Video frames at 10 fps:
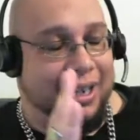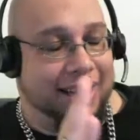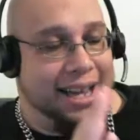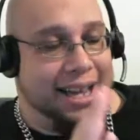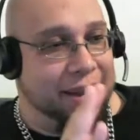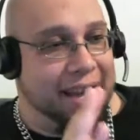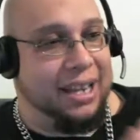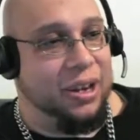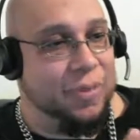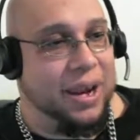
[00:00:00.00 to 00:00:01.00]
I'm gonna get a
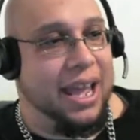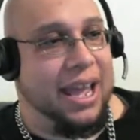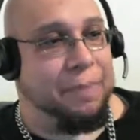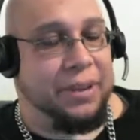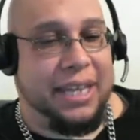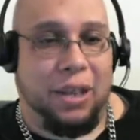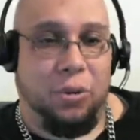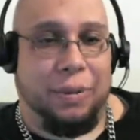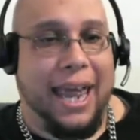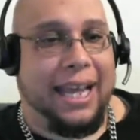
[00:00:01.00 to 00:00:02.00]
little bit of hate, but that little
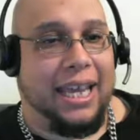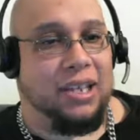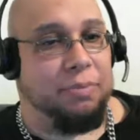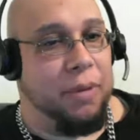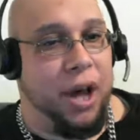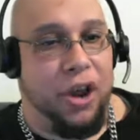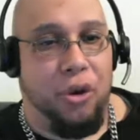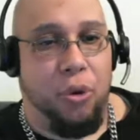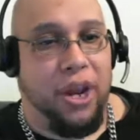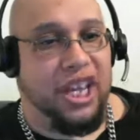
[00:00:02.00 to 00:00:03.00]
black kid's
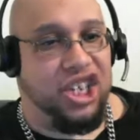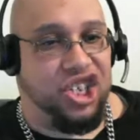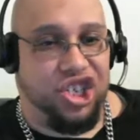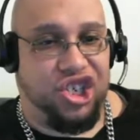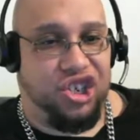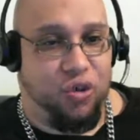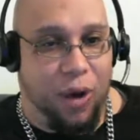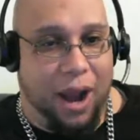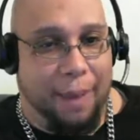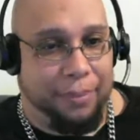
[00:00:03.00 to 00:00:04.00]
annoying as crap.